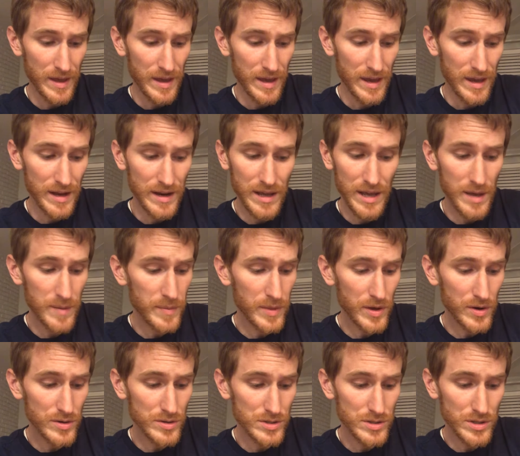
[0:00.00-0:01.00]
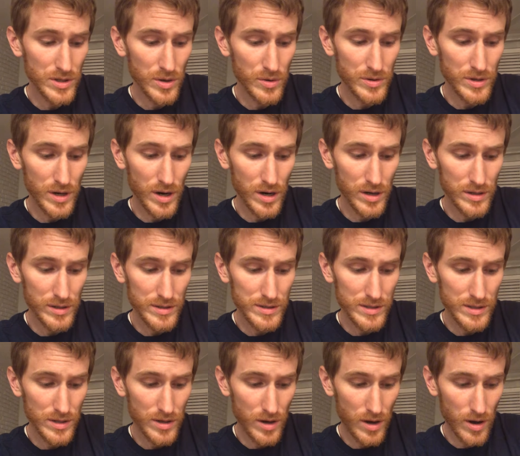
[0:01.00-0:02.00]
In him there is no
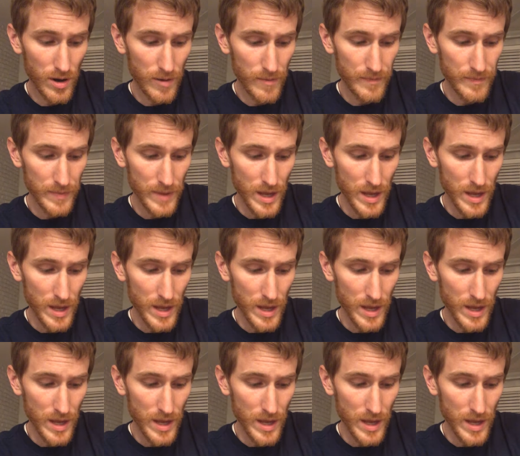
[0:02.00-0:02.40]
darkness at all.